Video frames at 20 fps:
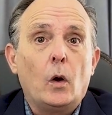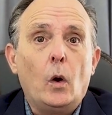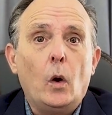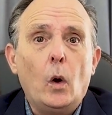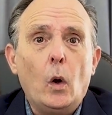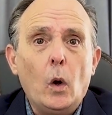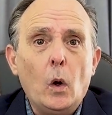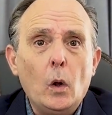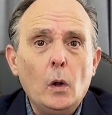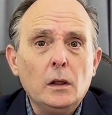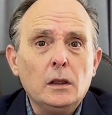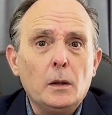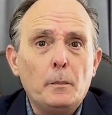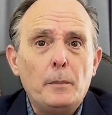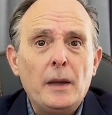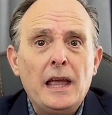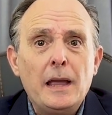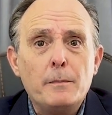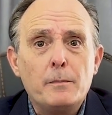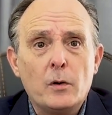all the
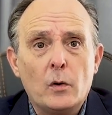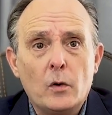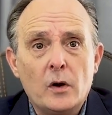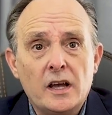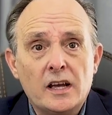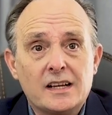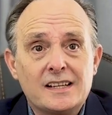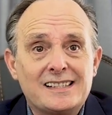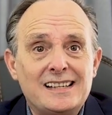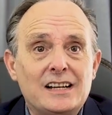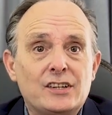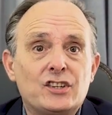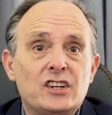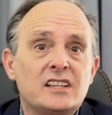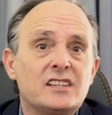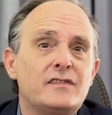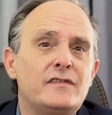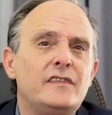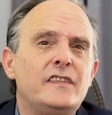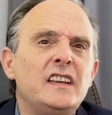paperwork such as